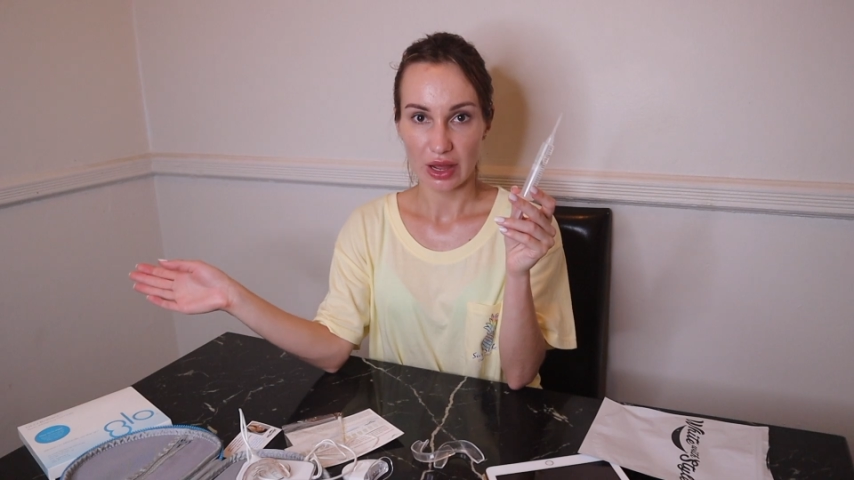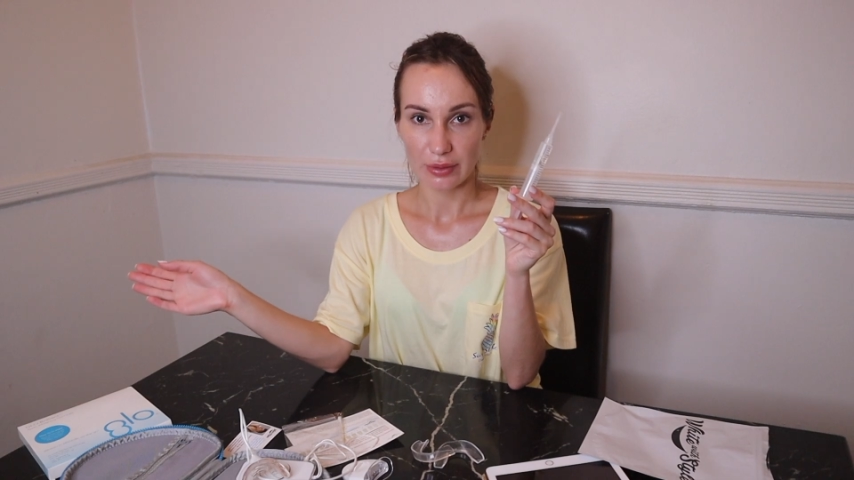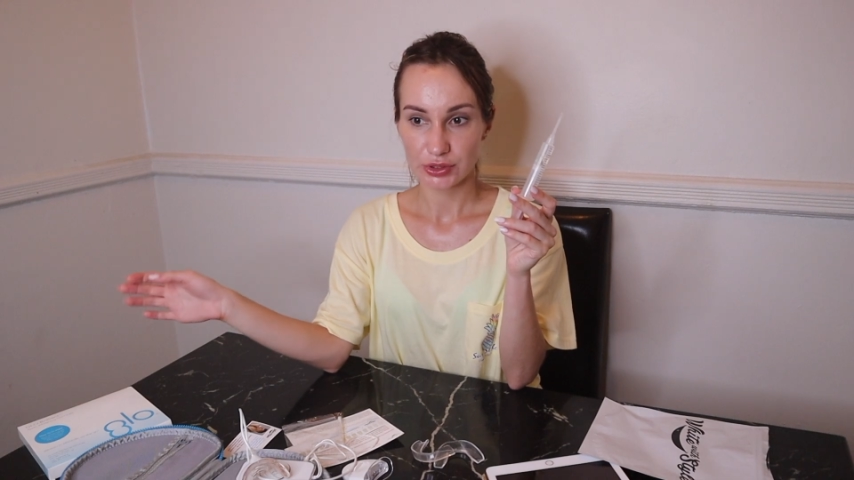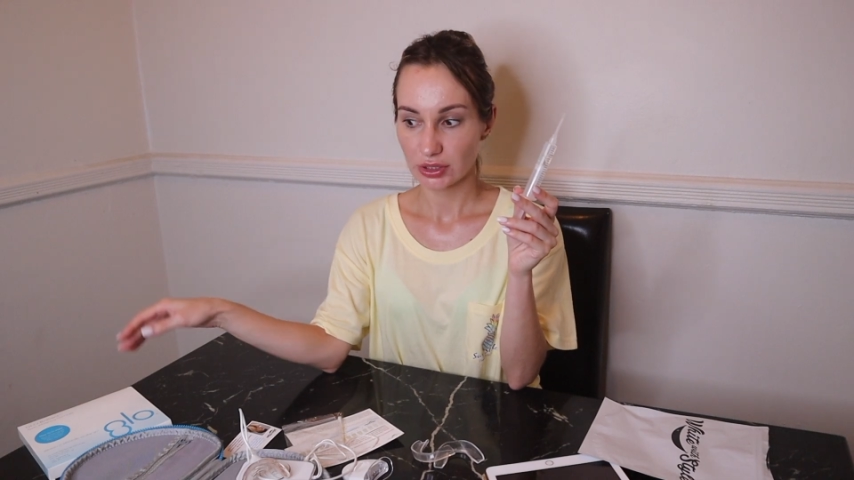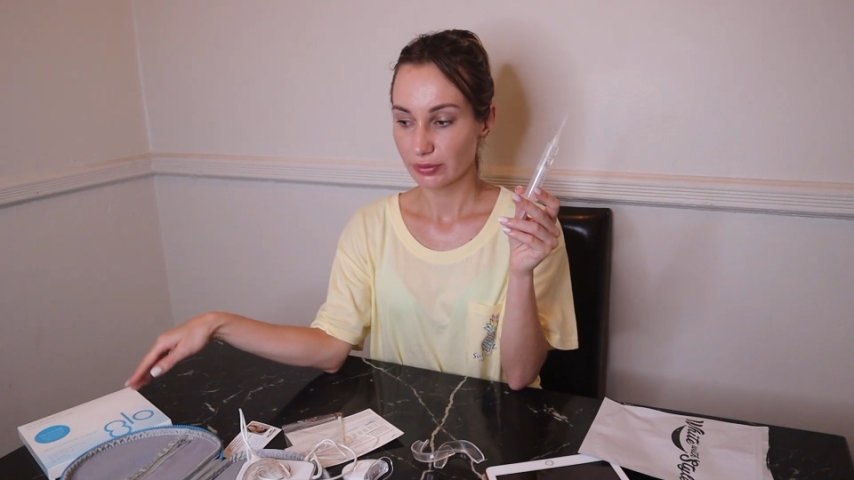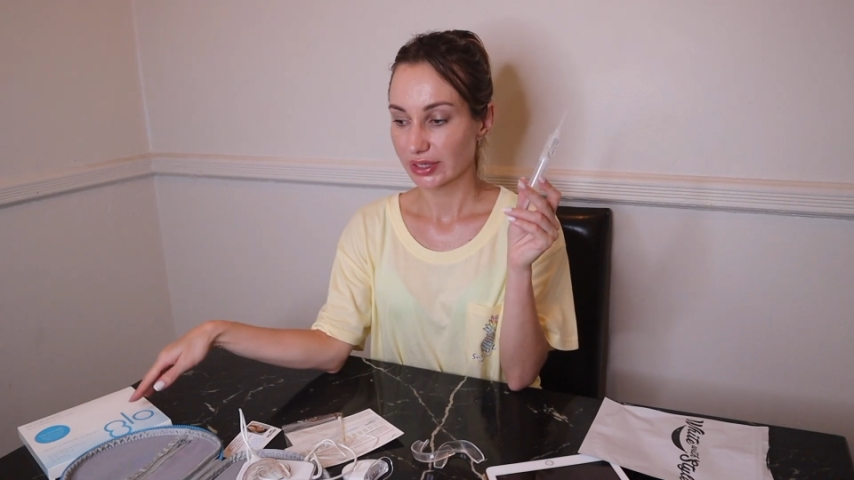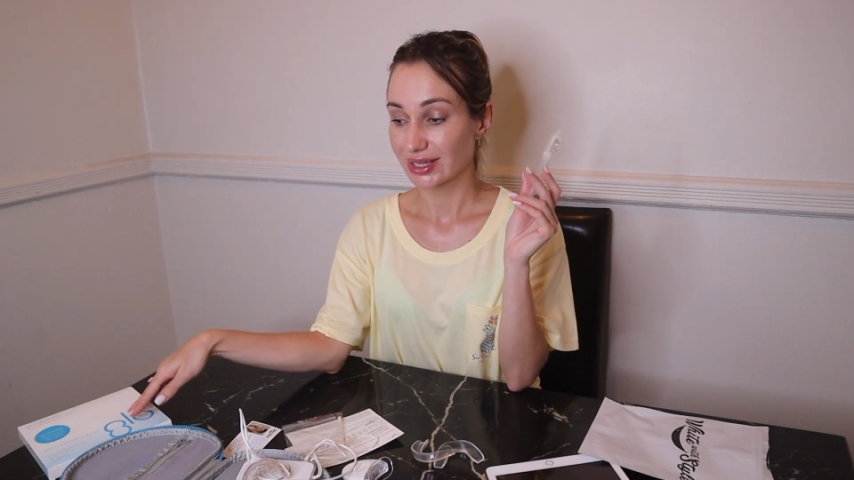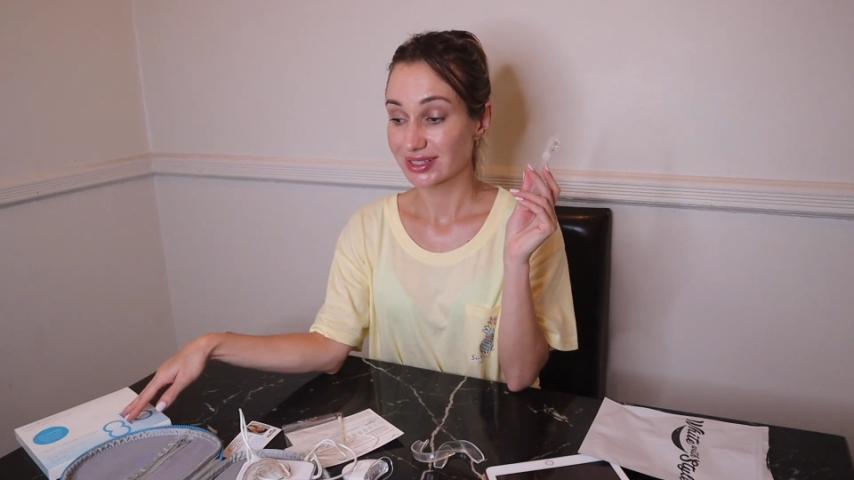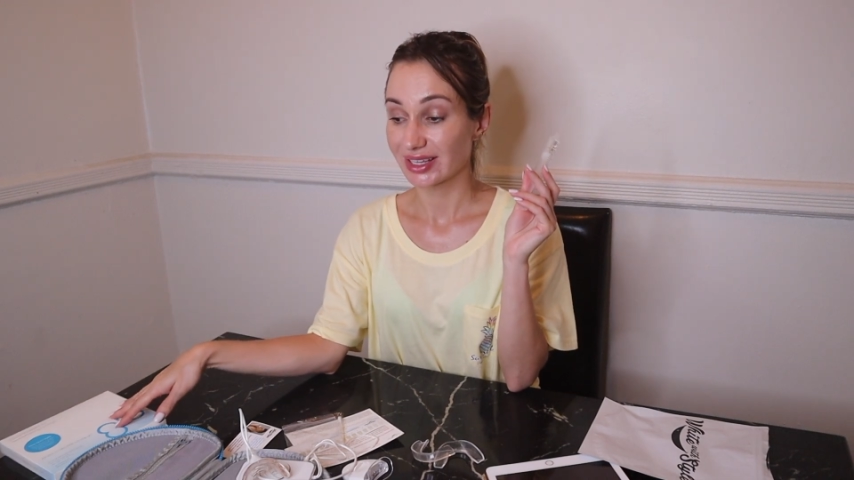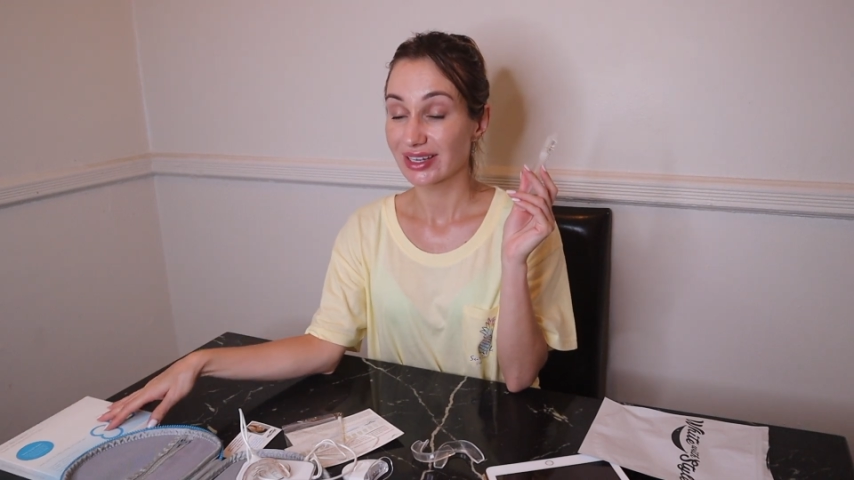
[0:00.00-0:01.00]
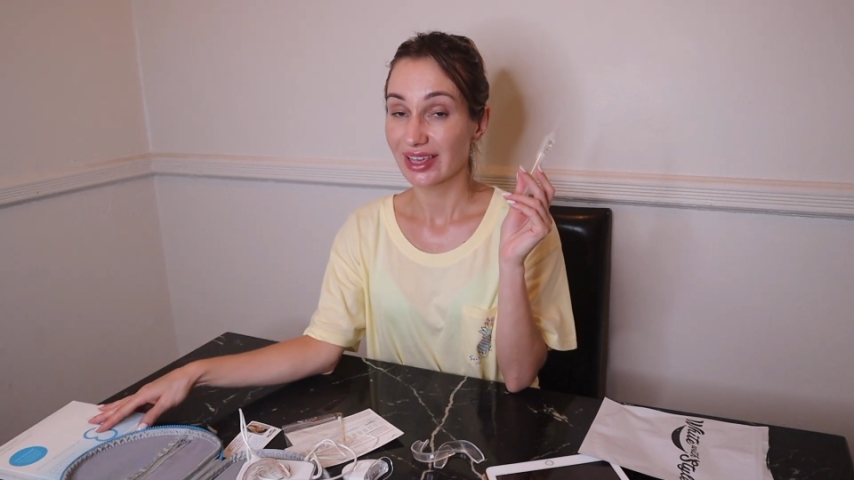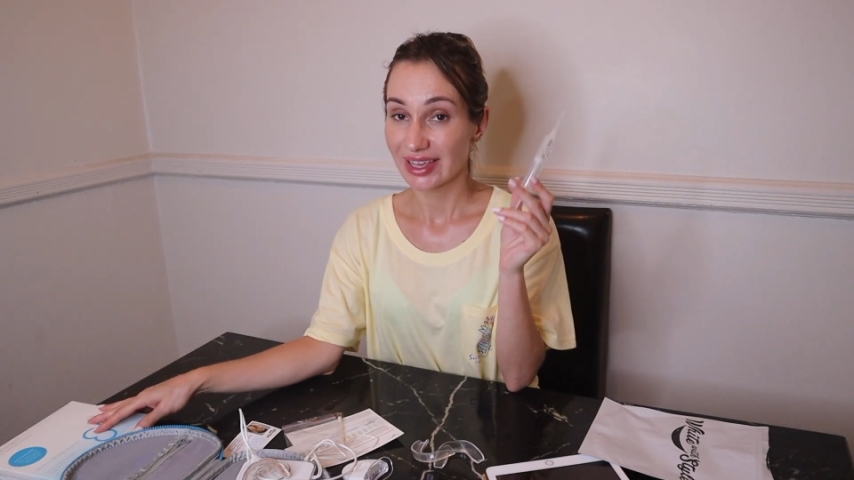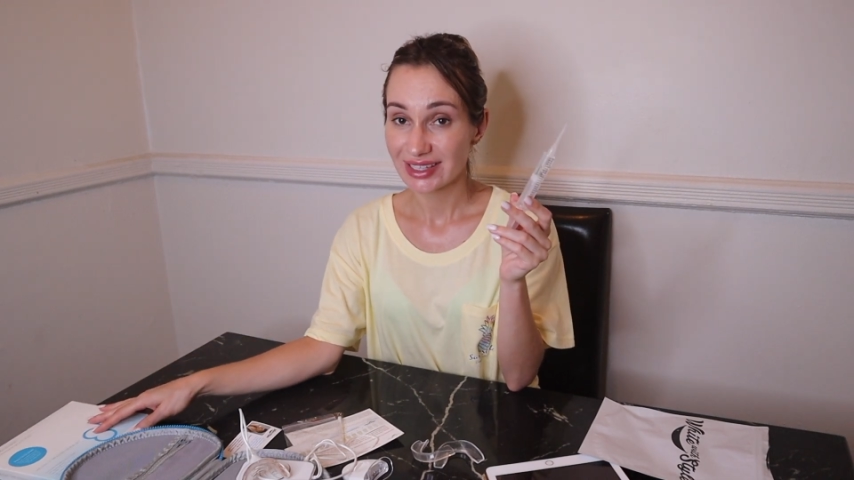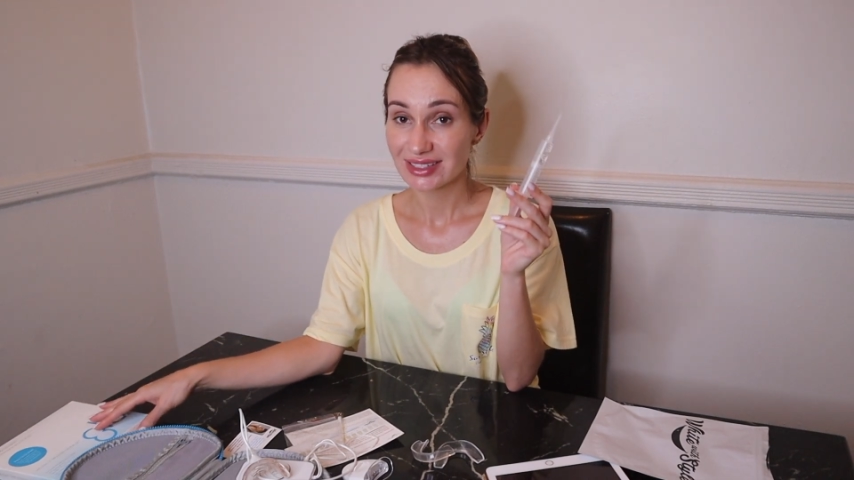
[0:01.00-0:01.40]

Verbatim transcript: option because it is